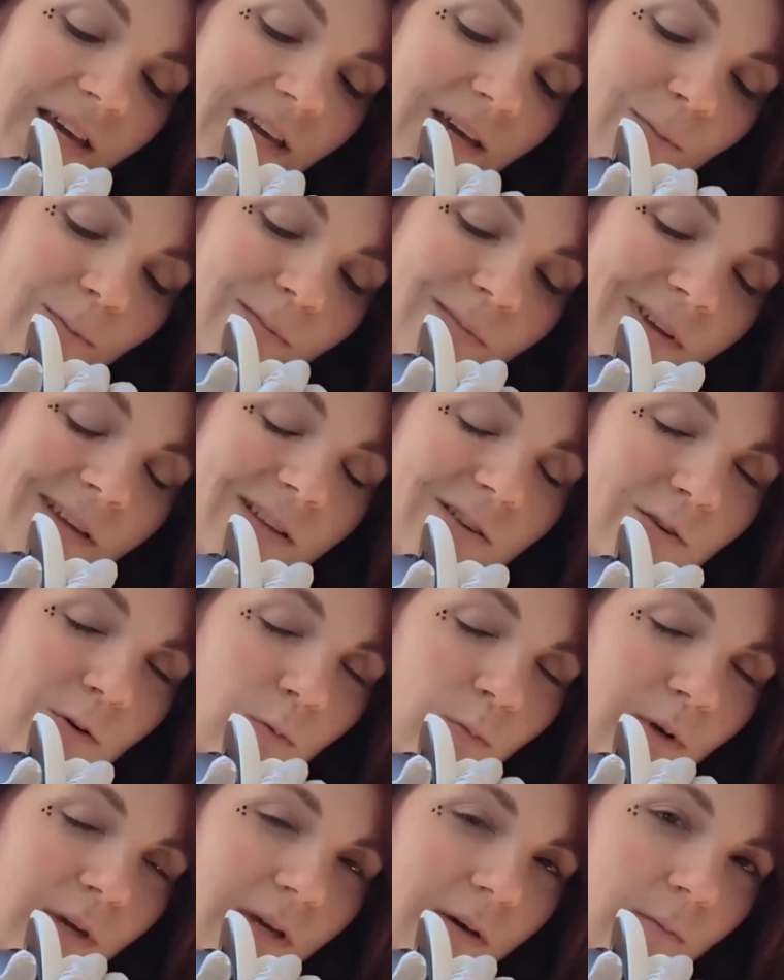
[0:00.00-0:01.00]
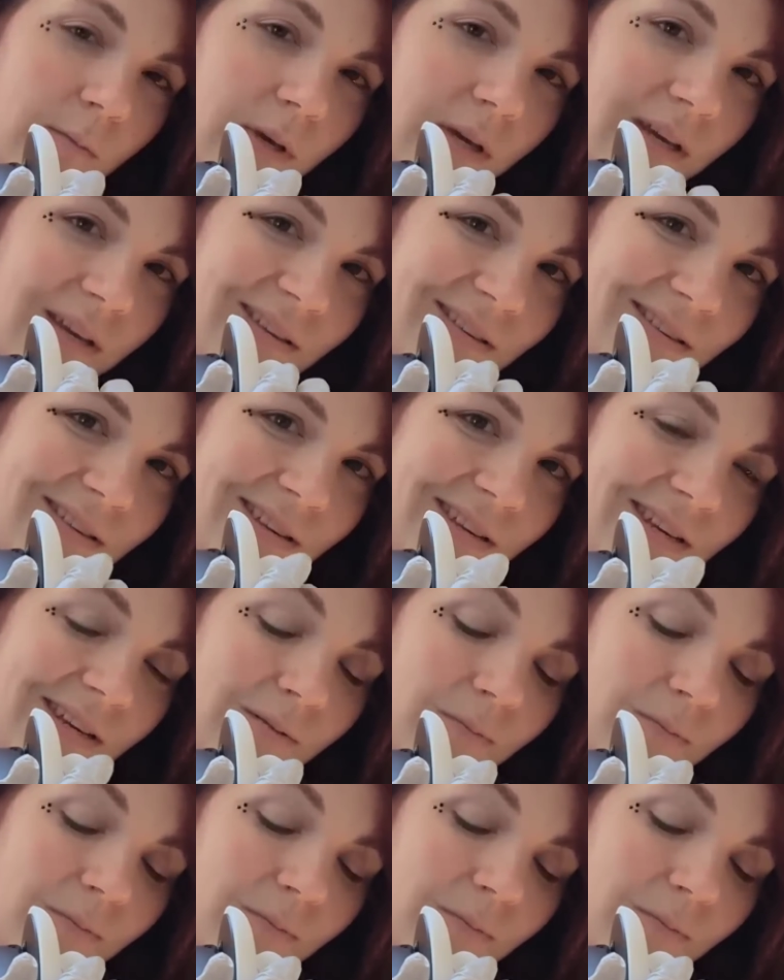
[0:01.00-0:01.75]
at 2 p.m. PST,